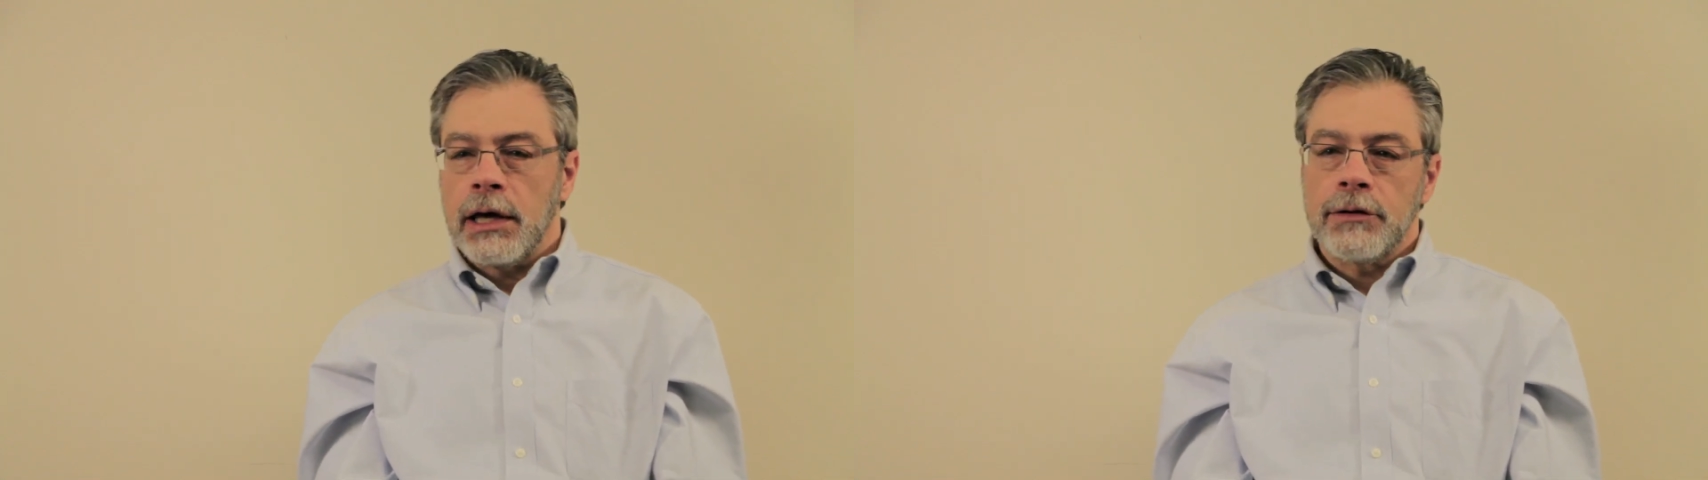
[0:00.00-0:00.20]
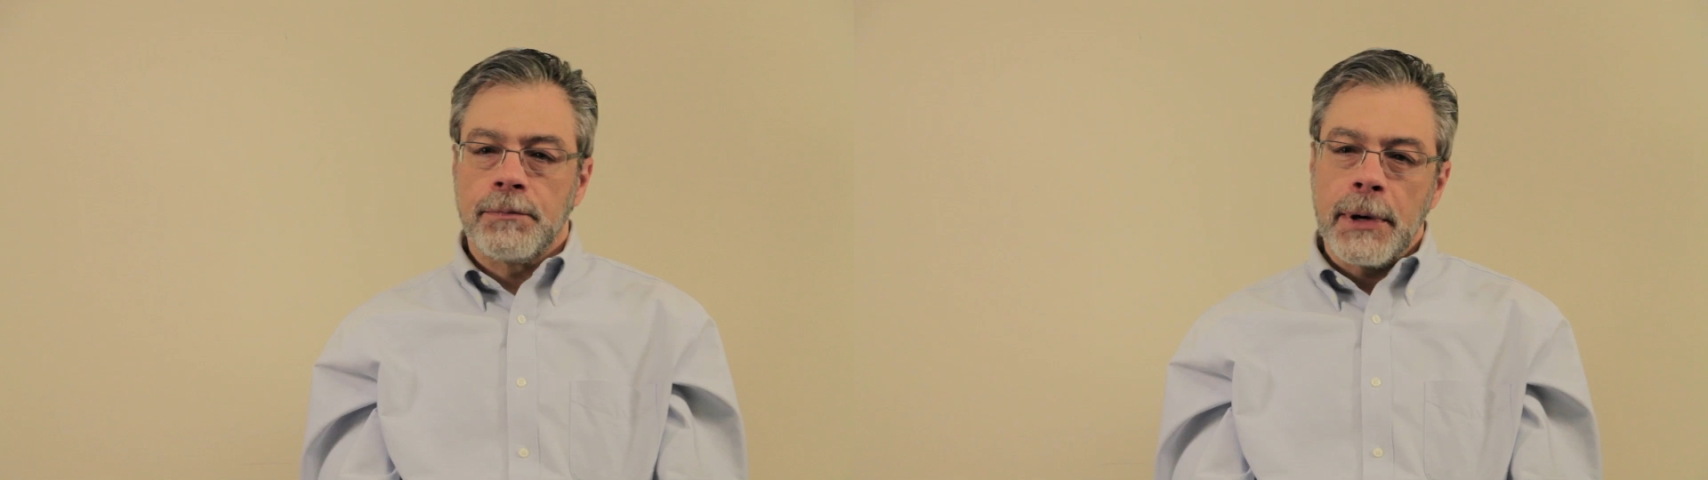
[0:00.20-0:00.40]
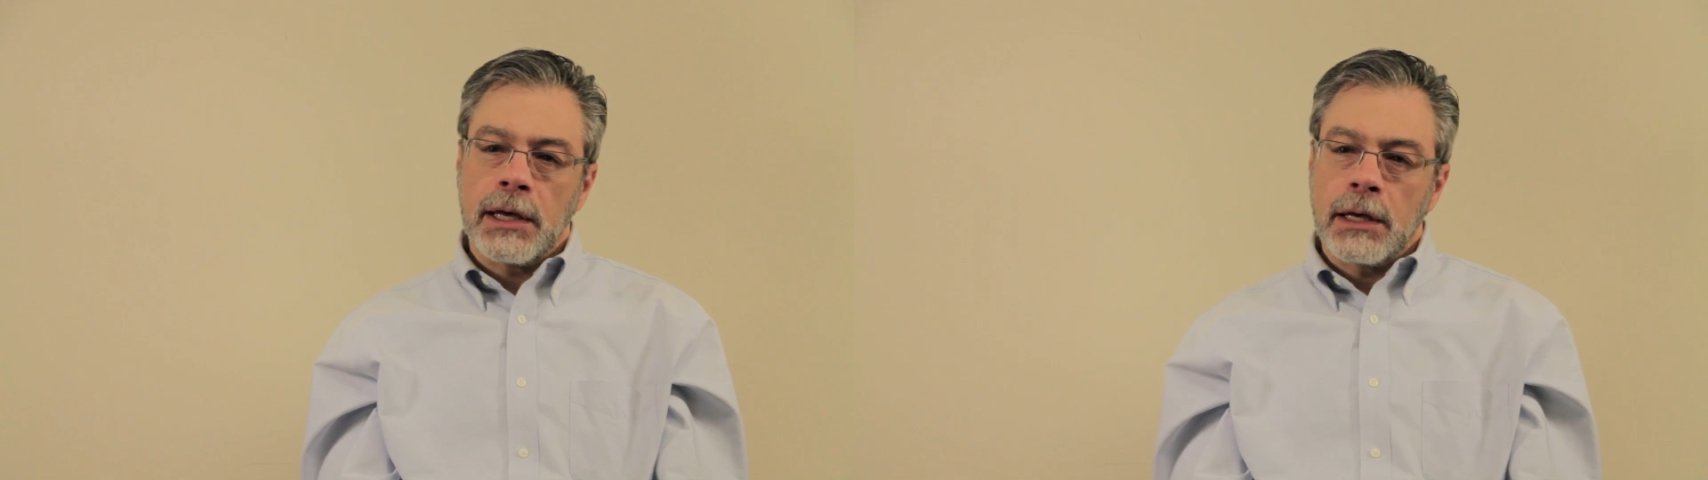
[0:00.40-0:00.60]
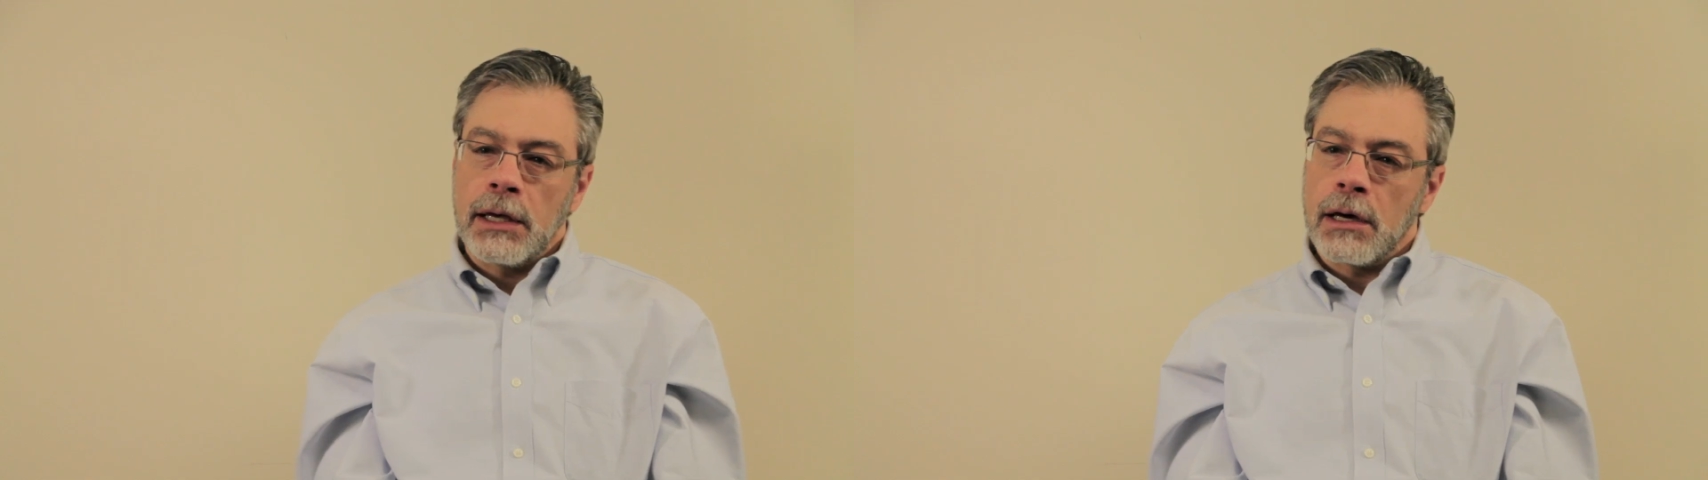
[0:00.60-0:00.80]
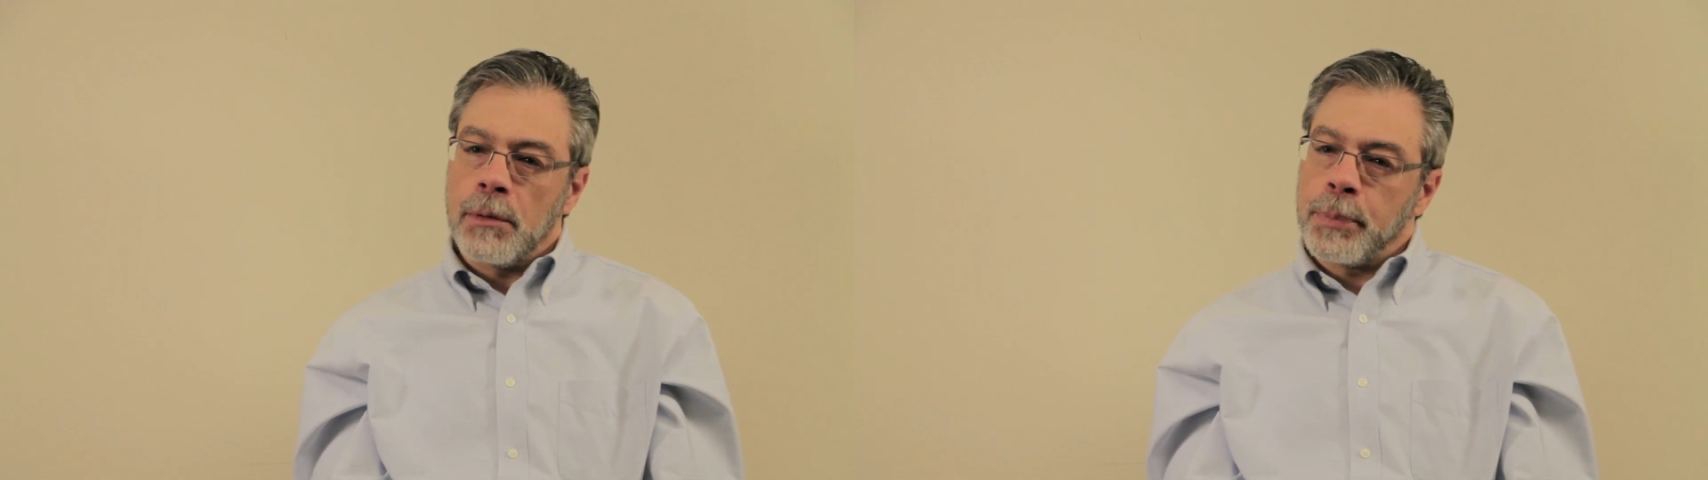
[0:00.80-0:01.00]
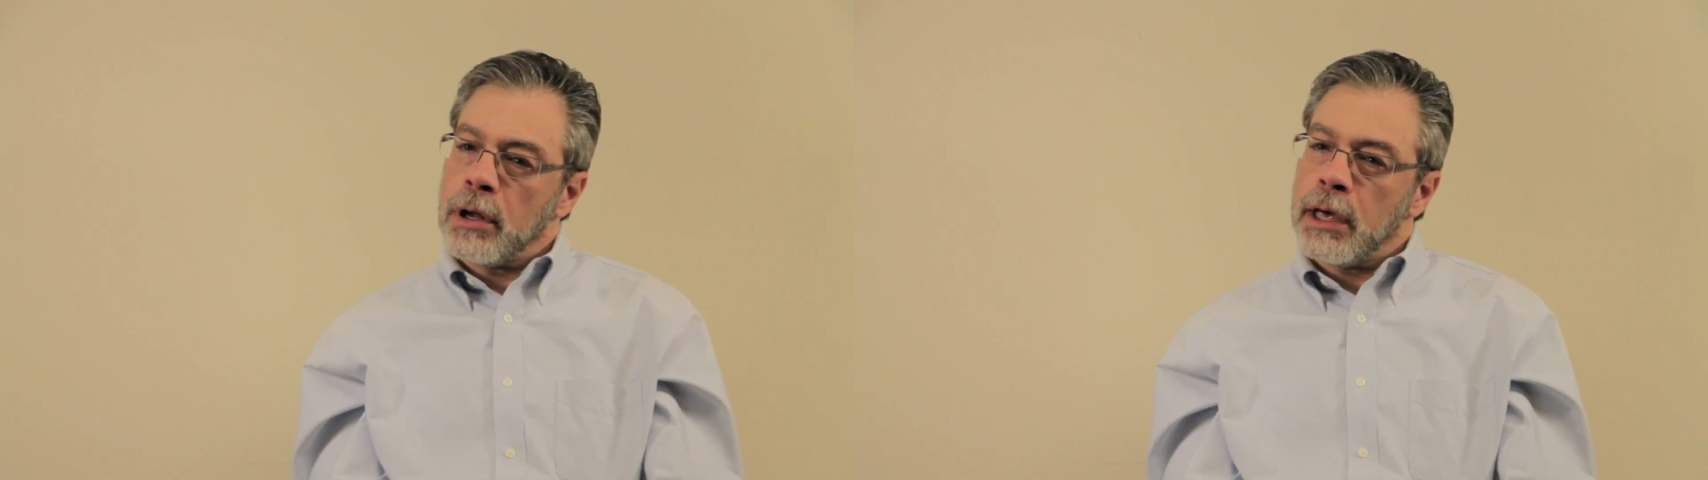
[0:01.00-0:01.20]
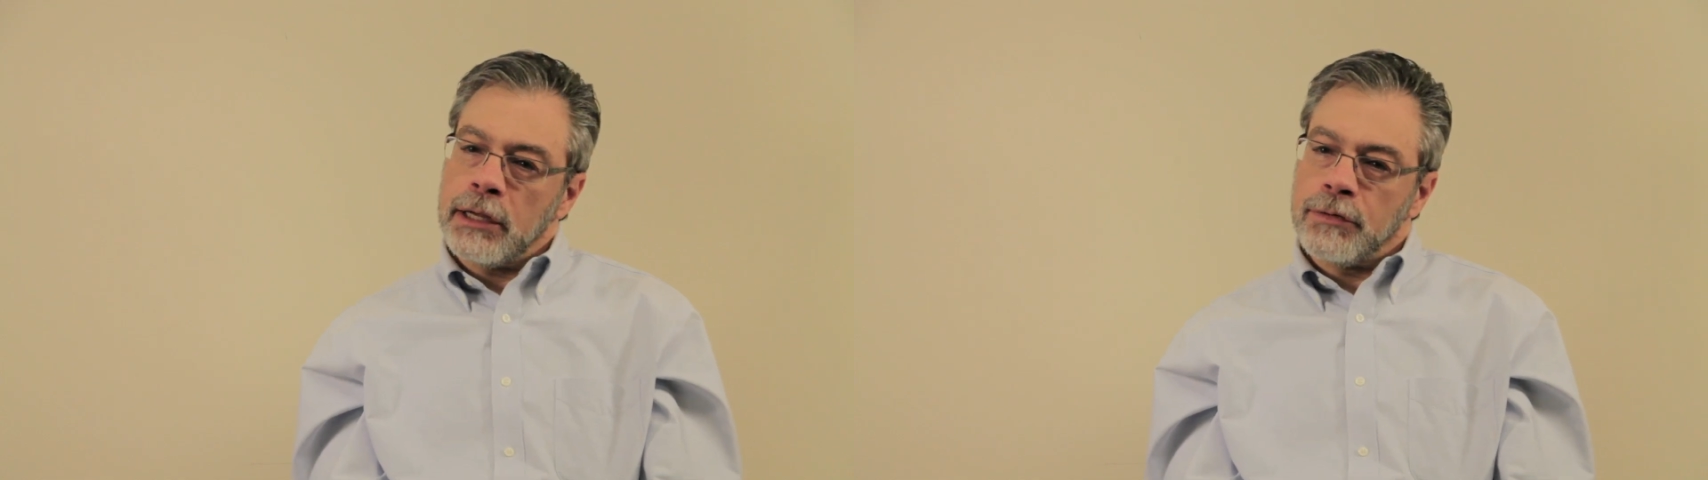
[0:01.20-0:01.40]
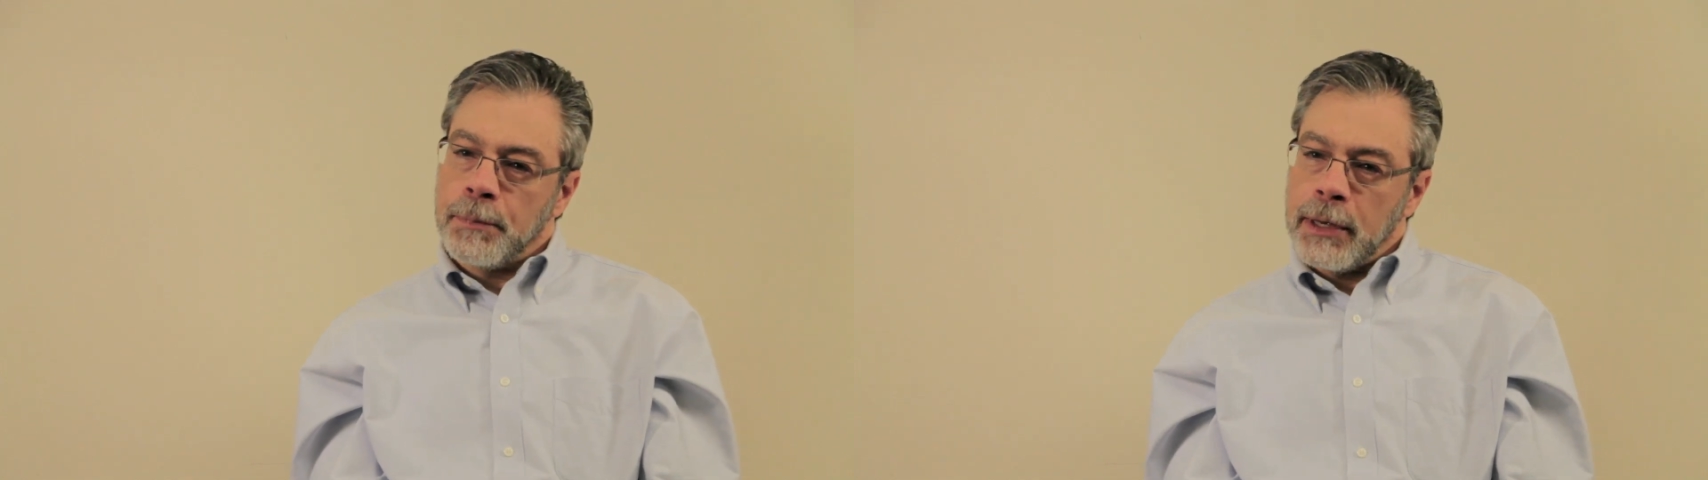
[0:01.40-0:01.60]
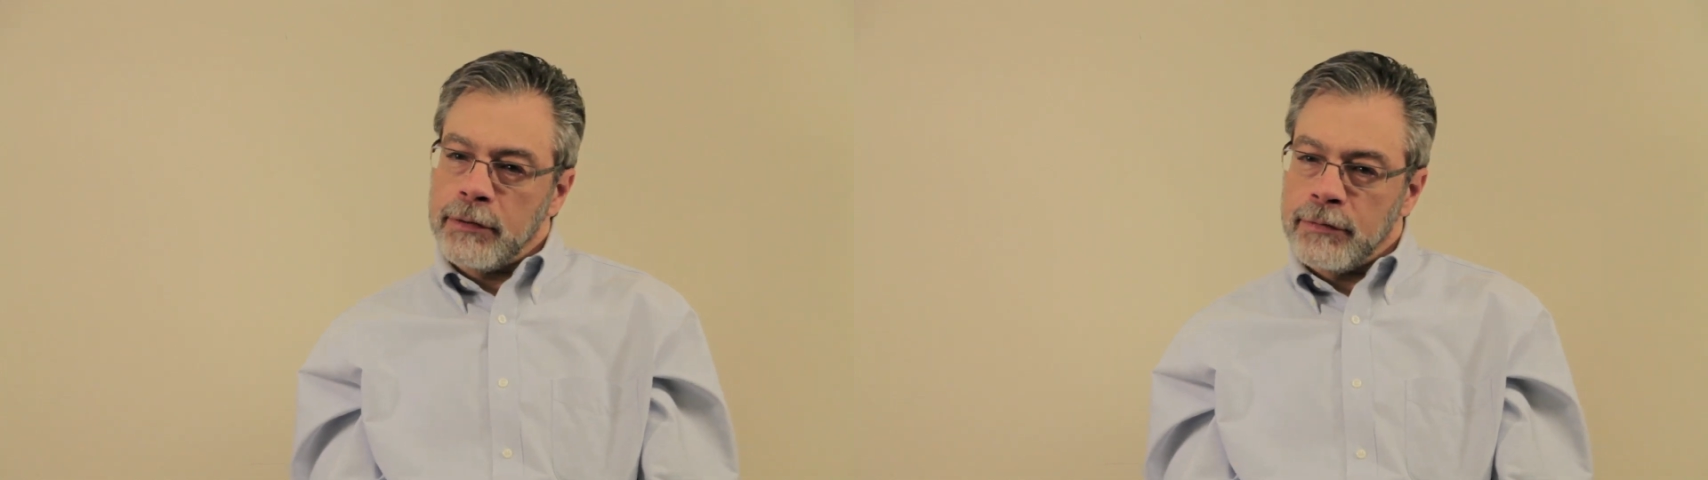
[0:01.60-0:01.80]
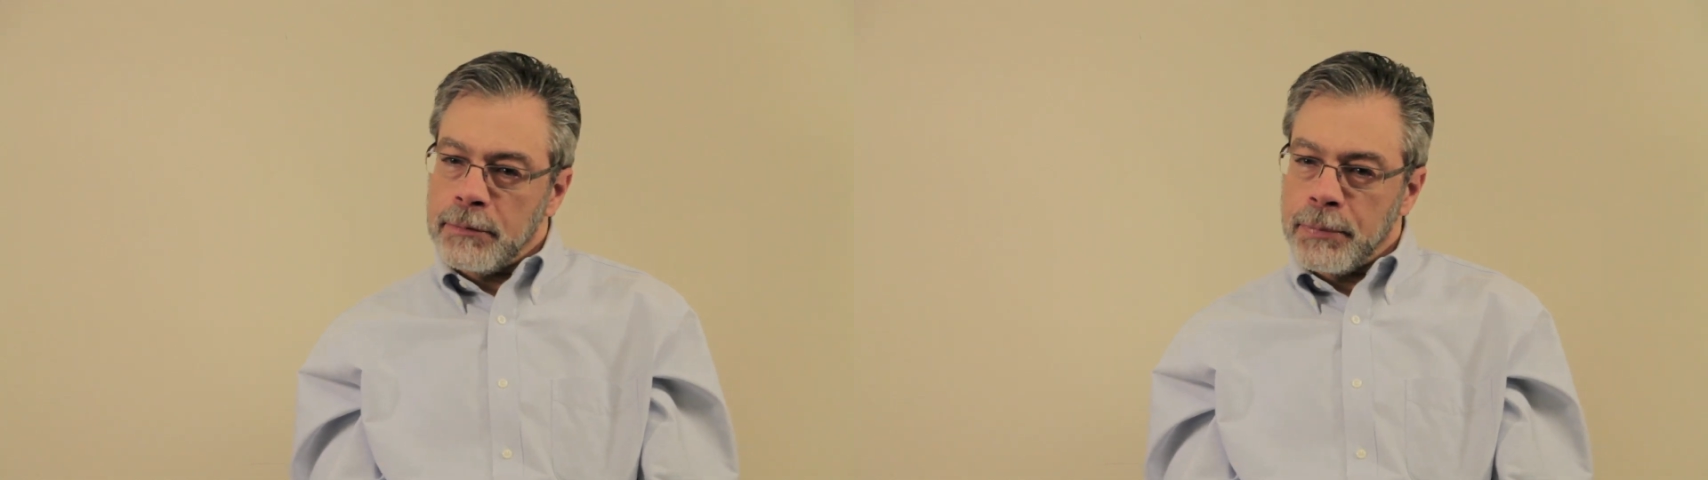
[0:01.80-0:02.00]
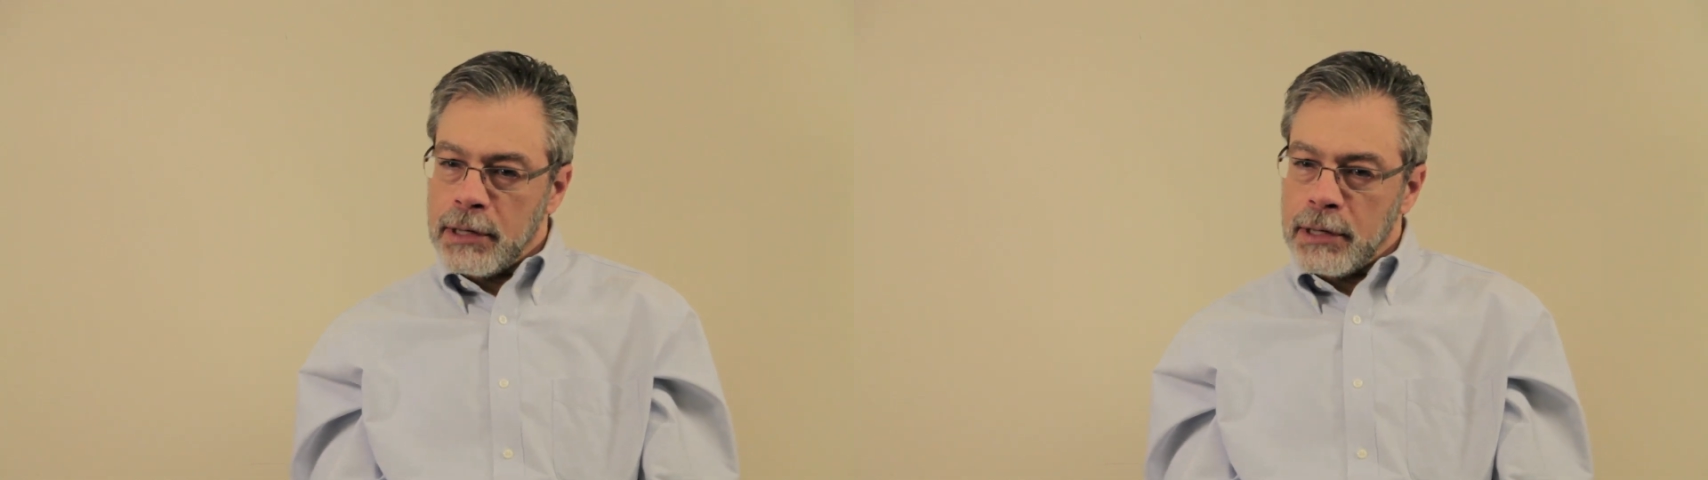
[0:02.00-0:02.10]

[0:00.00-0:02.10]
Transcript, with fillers: is making appliance-based